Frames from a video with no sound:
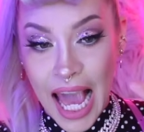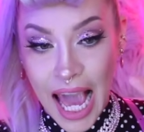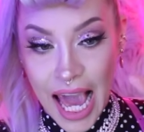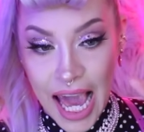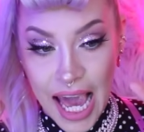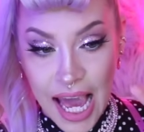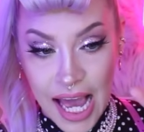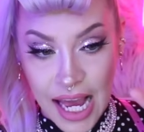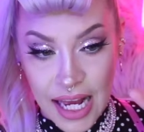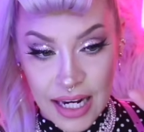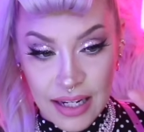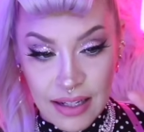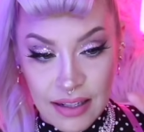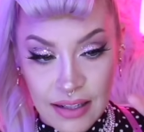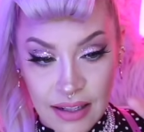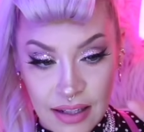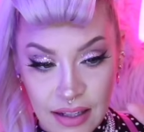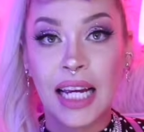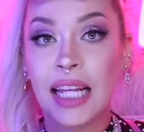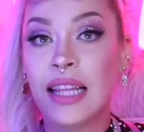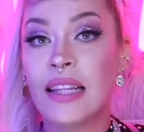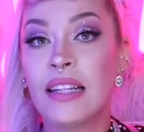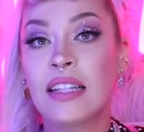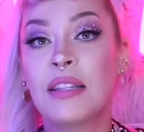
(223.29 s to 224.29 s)
And
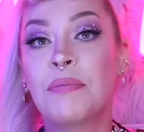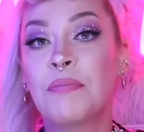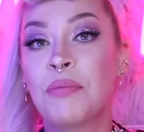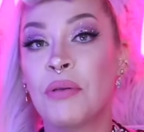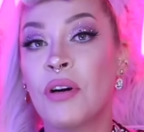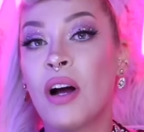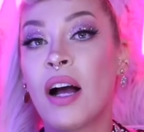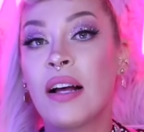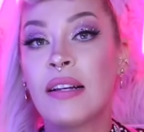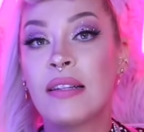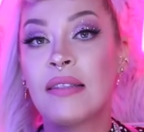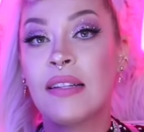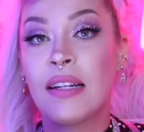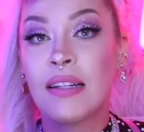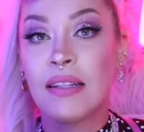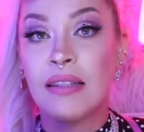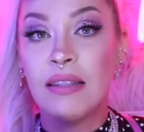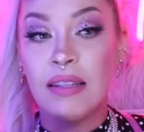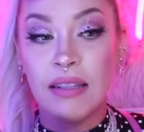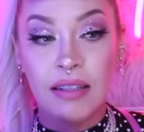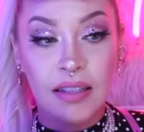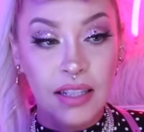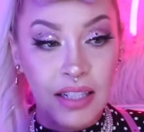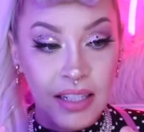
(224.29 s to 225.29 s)
in this process,
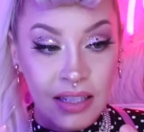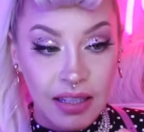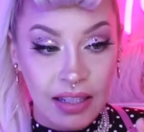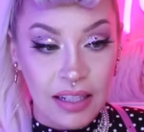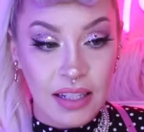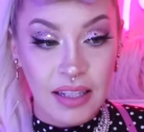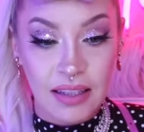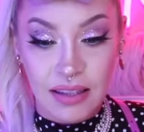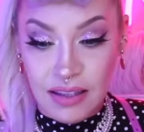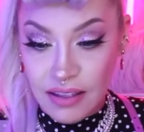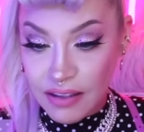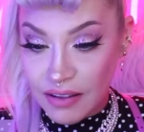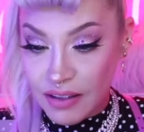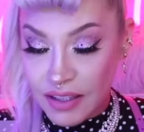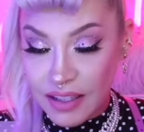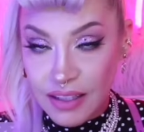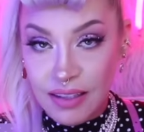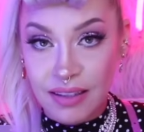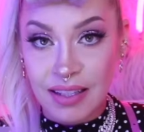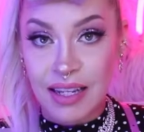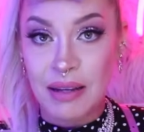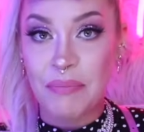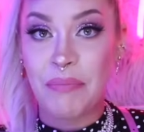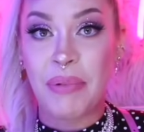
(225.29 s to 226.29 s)
there
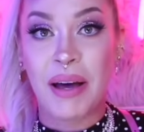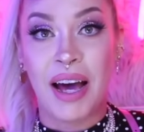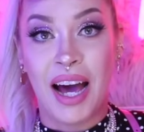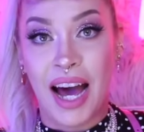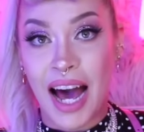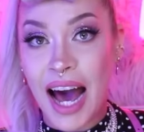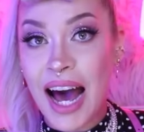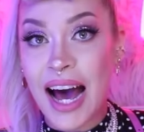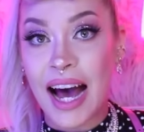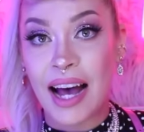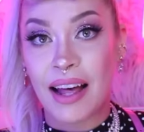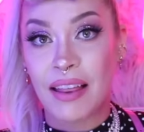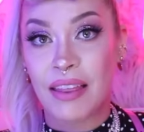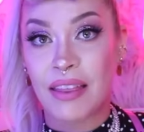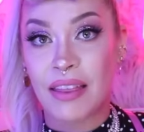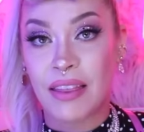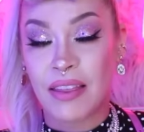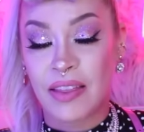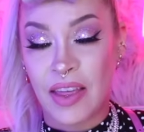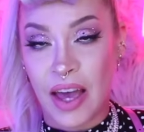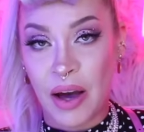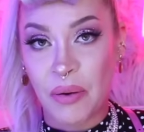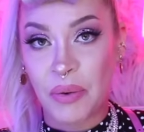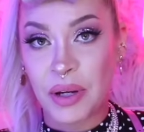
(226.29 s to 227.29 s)
is a path
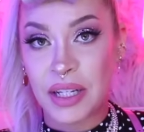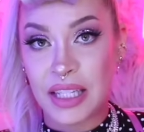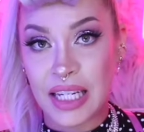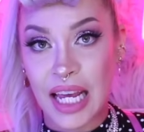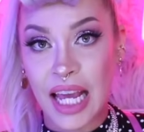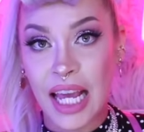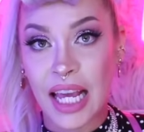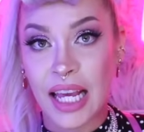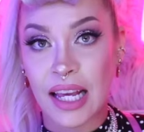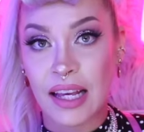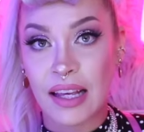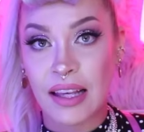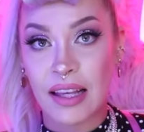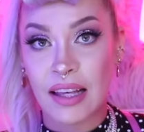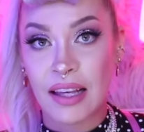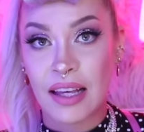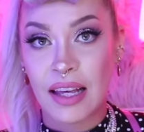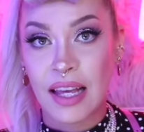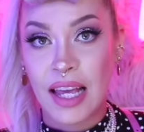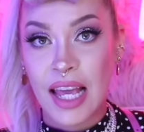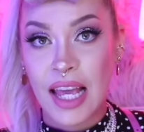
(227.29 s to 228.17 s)
that we take.